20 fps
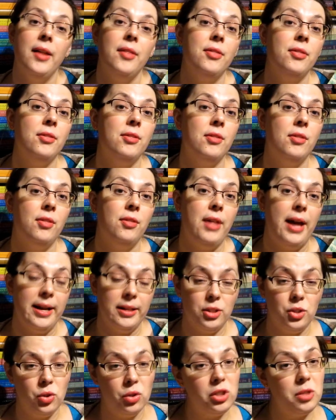and
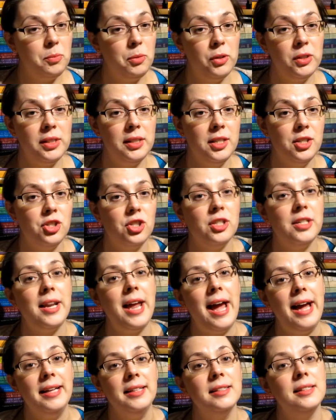that Sourcebooks edition
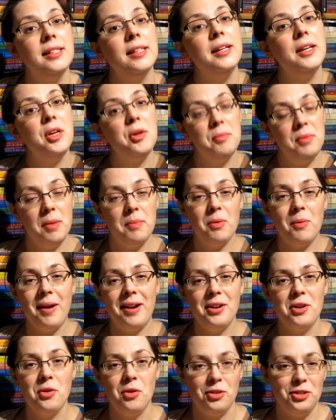has people
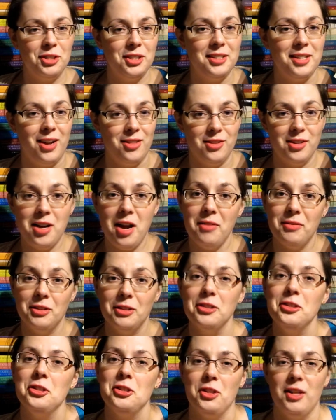riding horses on the
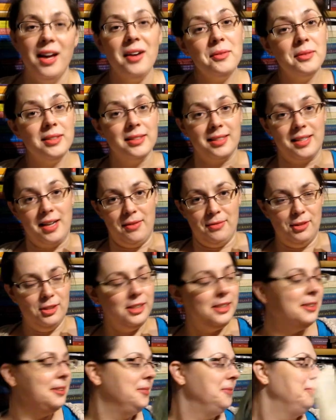cover, so that one's
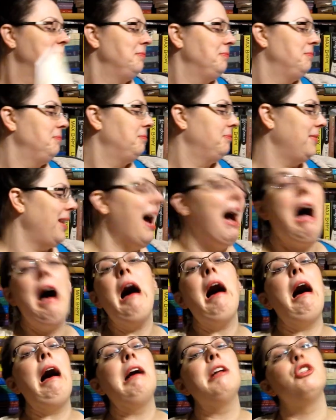covered.
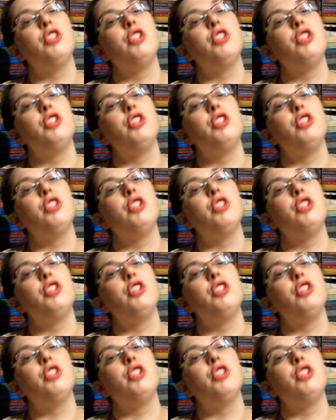Haha,